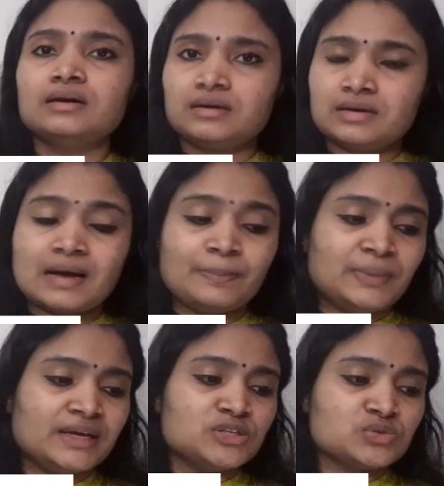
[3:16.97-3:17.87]

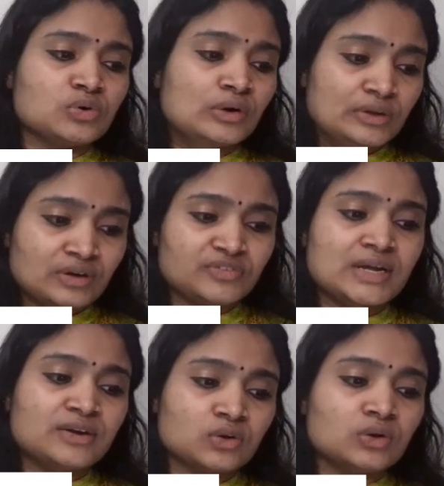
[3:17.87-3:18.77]
apply to, or you have to
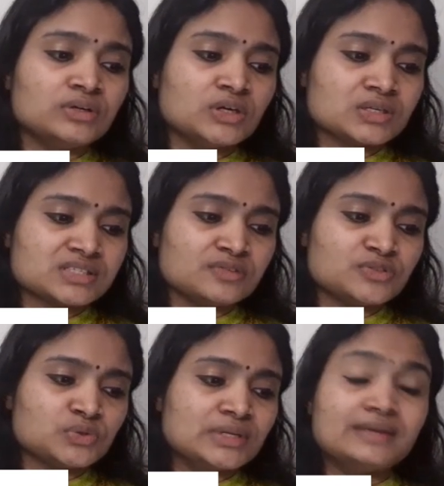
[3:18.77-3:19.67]
enroll yourself
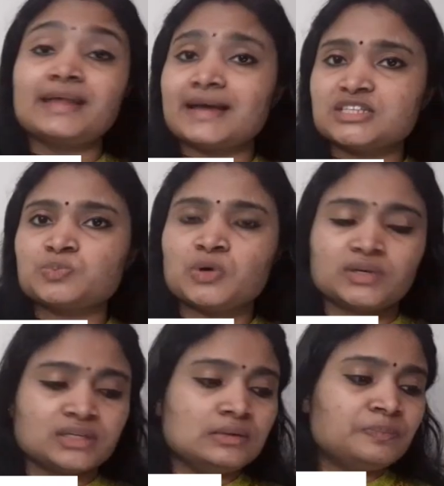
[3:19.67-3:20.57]
to the NATS
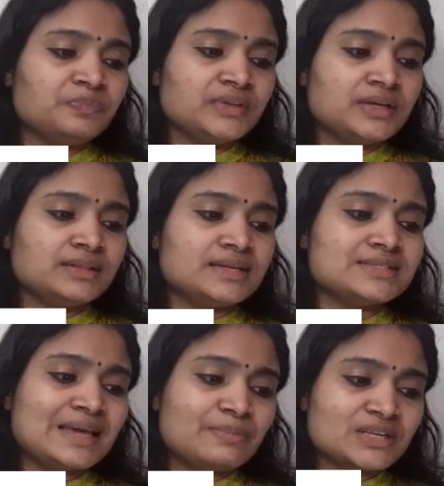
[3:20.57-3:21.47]
portal. That is
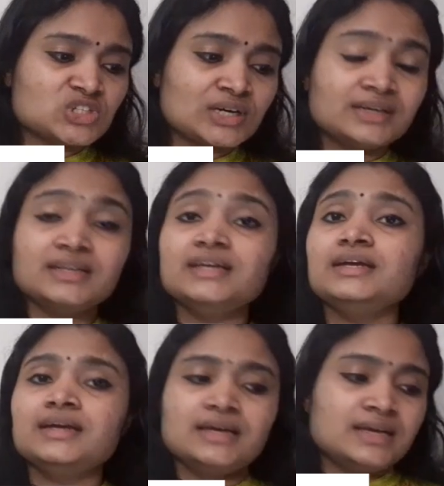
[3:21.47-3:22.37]

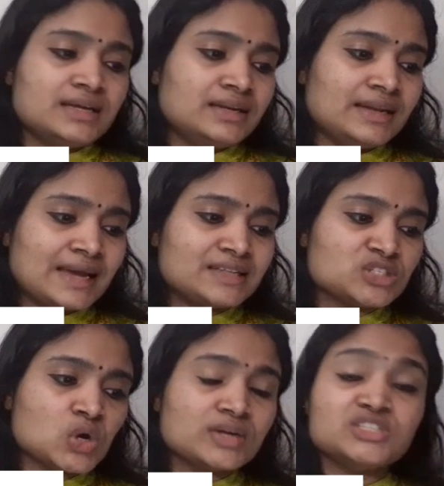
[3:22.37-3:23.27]

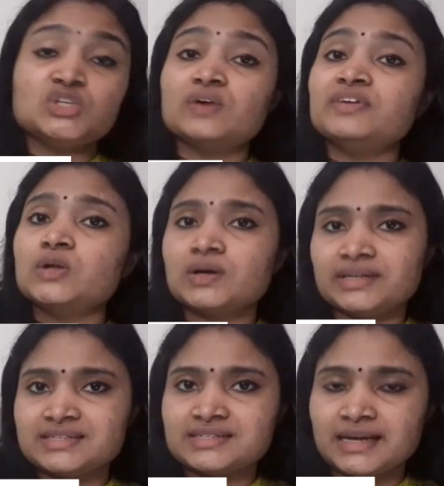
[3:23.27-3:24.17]

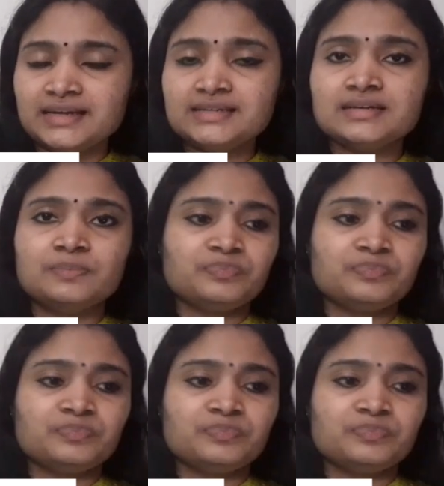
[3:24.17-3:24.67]
mhrdnats.gov.in site.